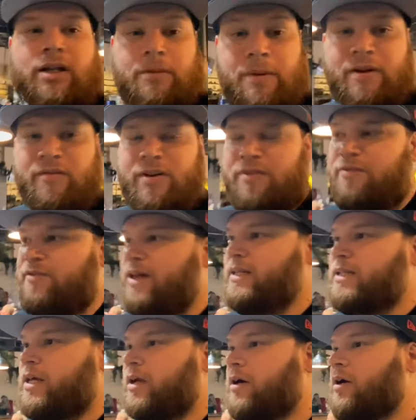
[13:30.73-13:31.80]
a little bit of an
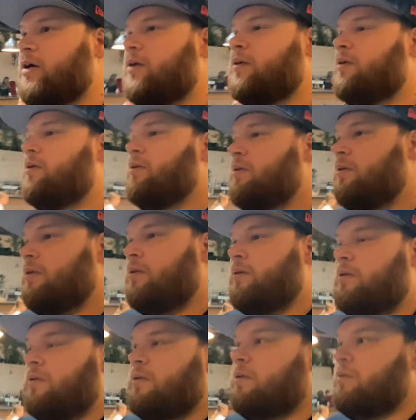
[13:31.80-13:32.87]
event here.
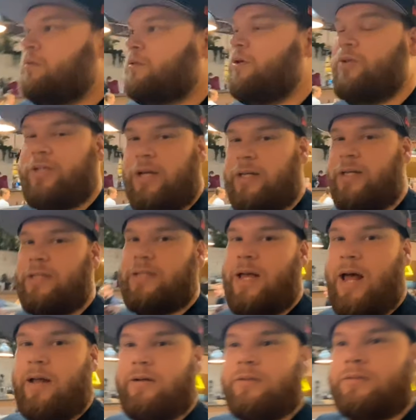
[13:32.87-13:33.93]
Let's go check this
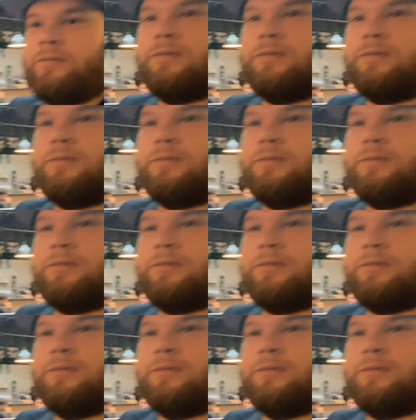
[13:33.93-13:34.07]
out.